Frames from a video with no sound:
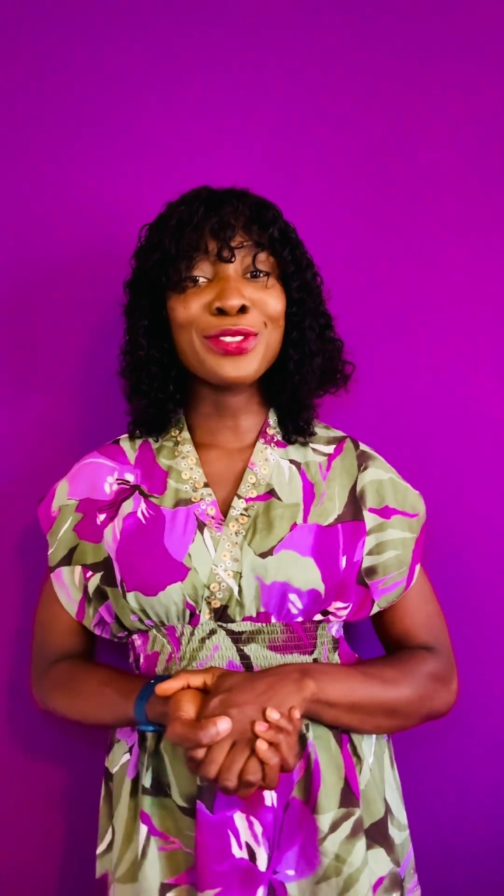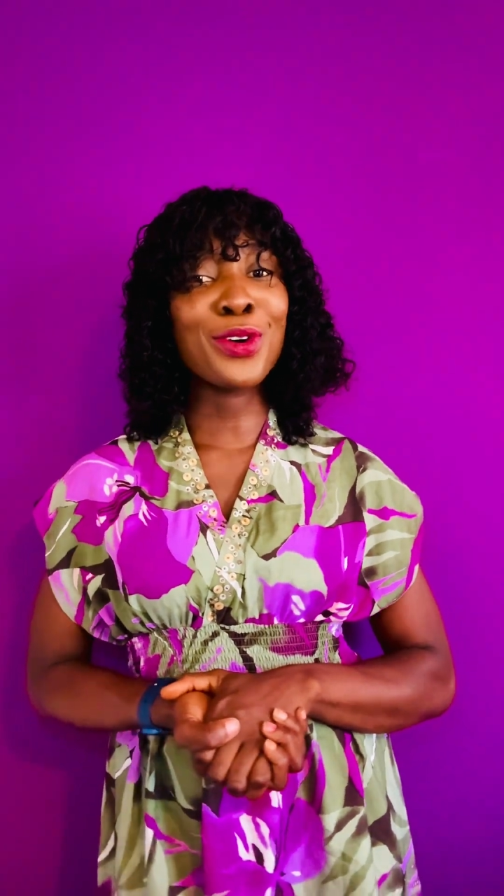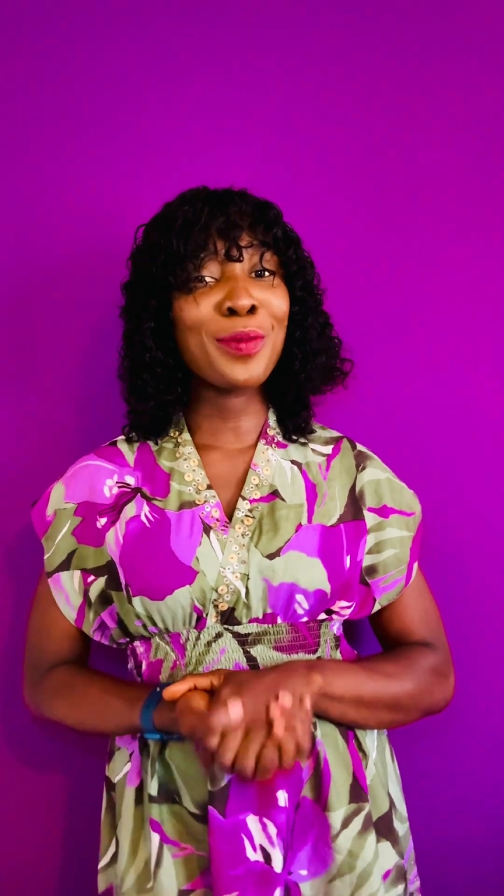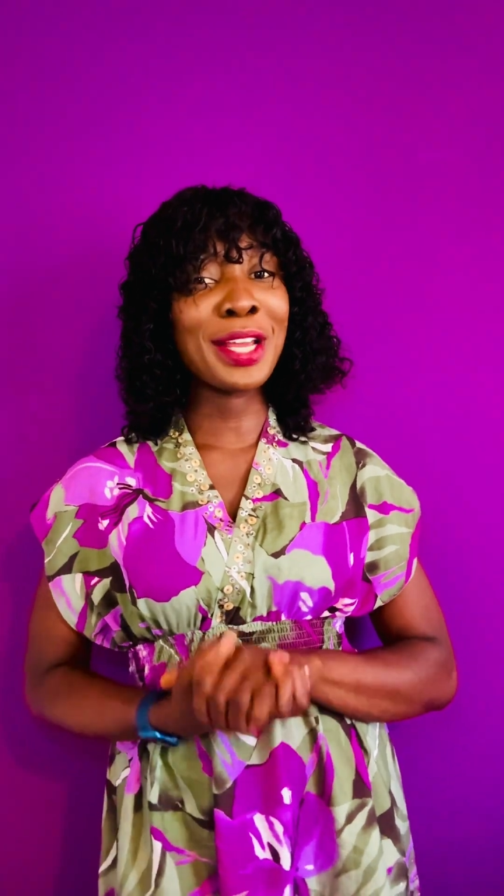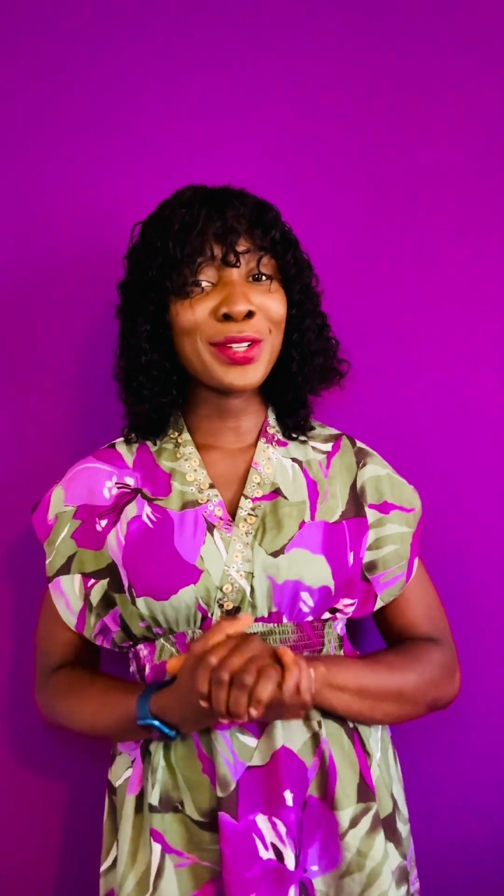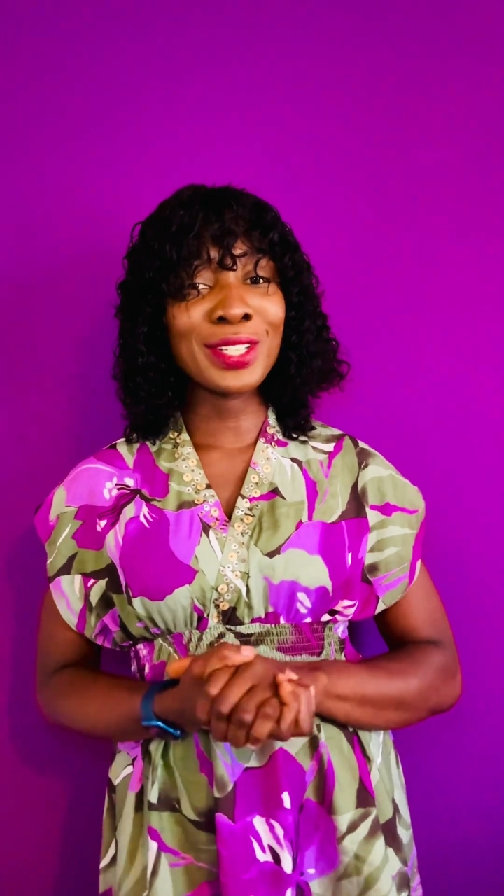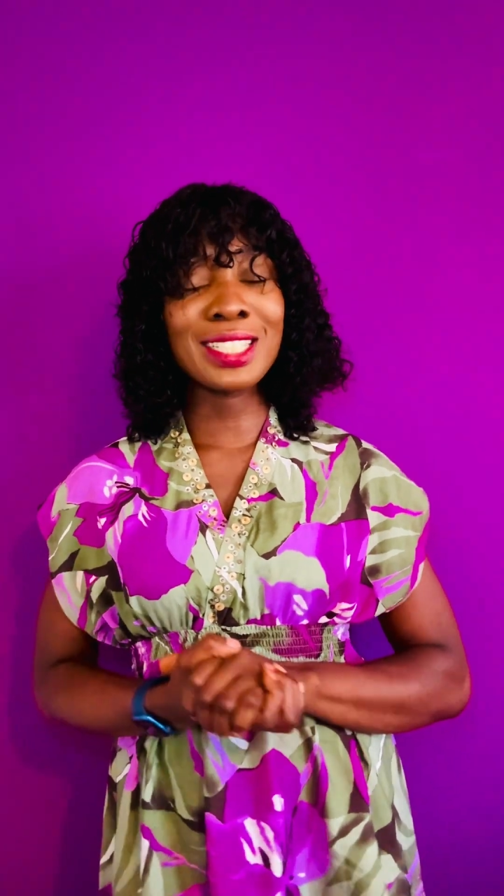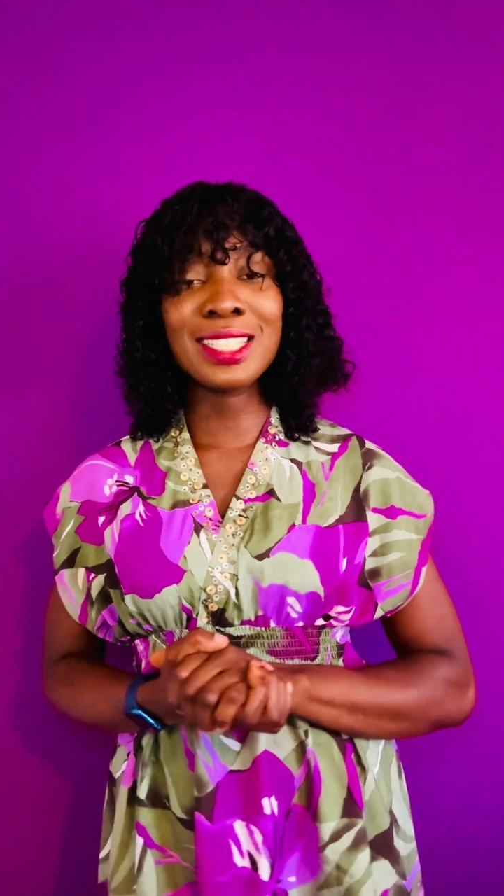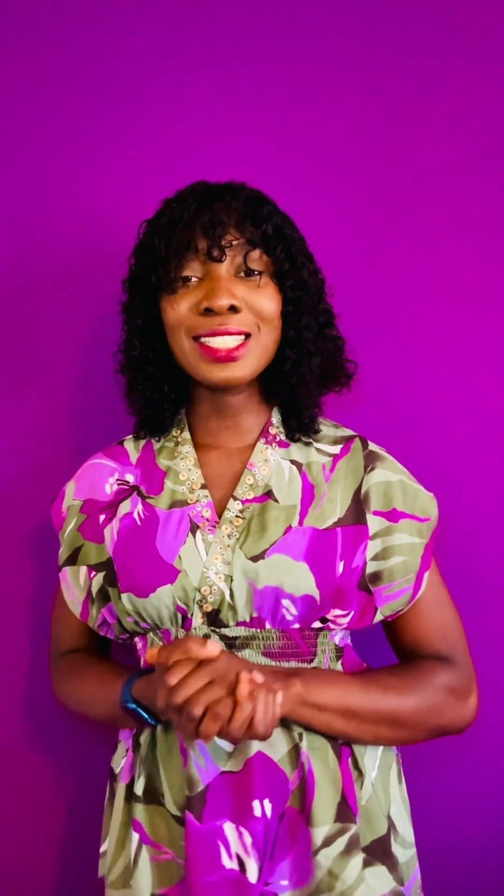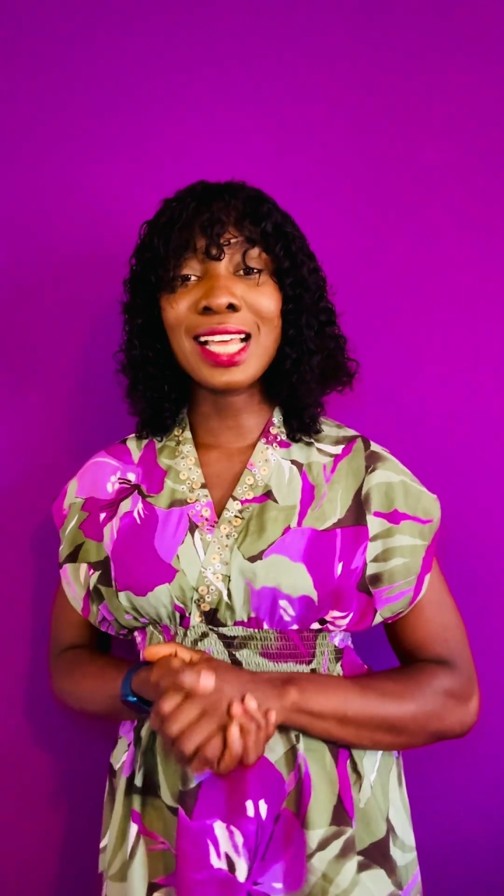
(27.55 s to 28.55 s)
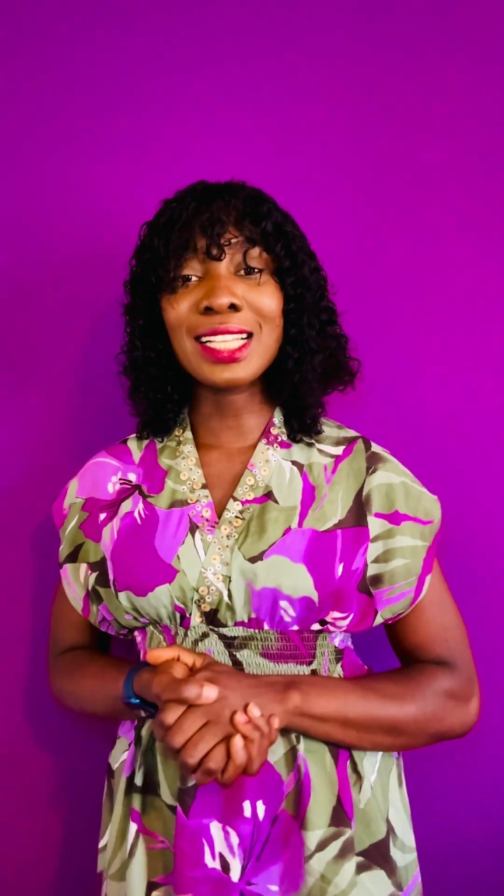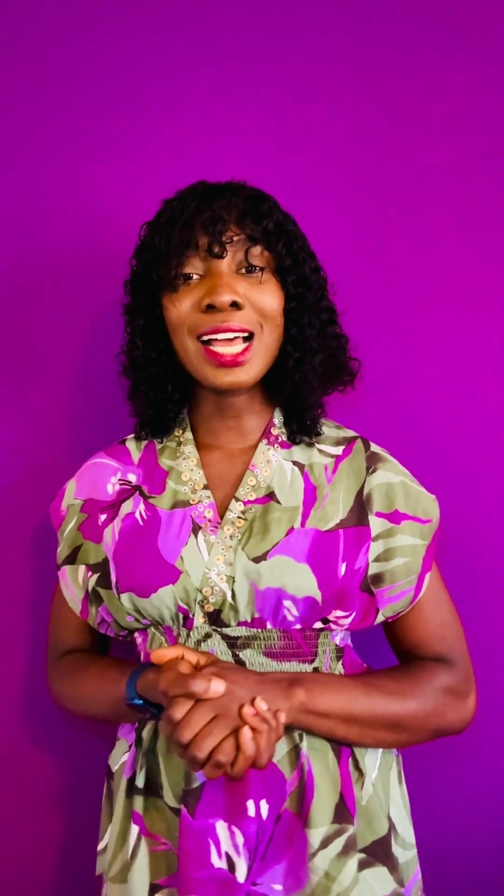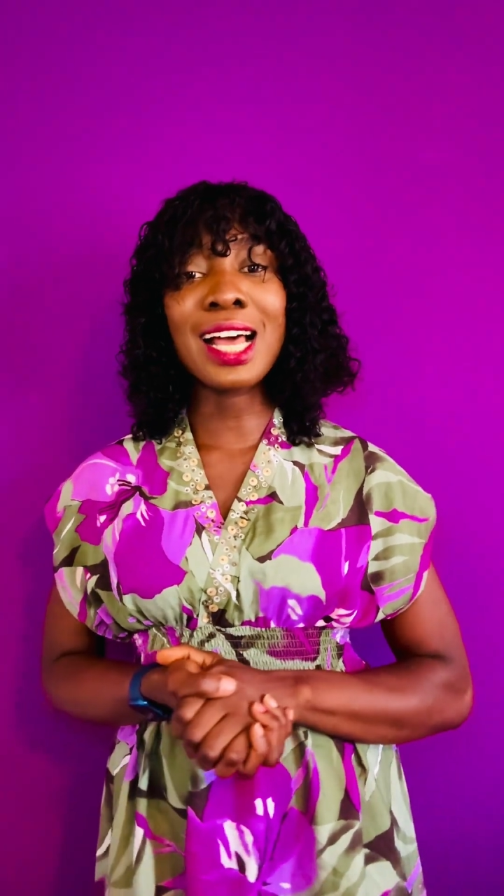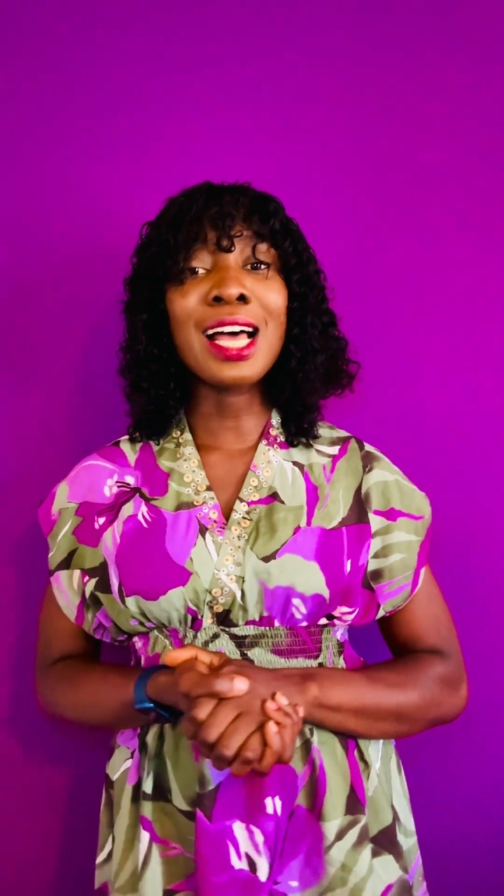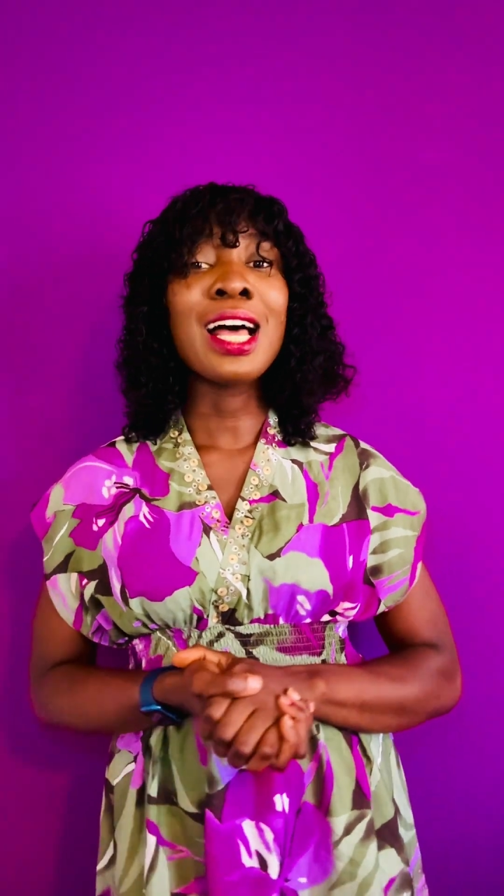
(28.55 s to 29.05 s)
for my nurses that
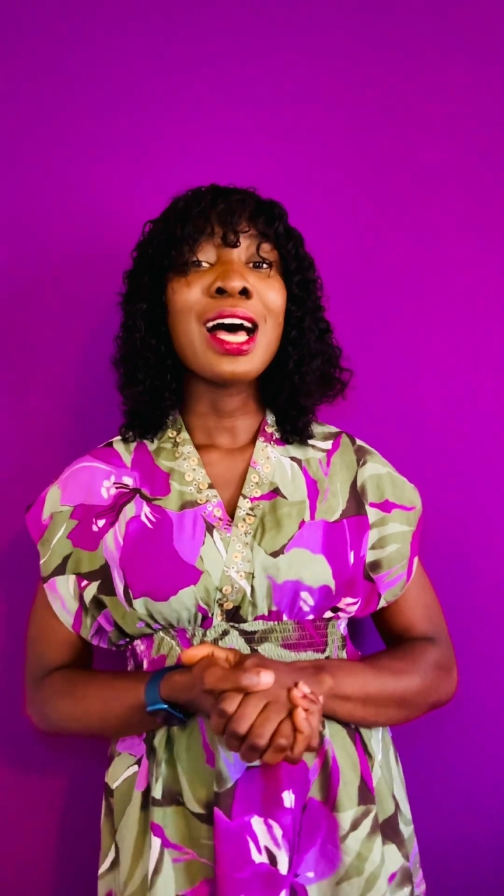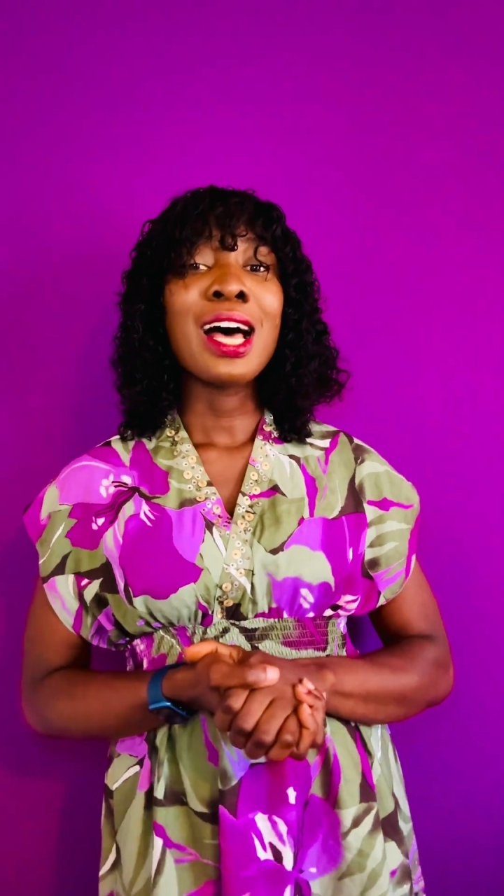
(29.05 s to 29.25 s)
are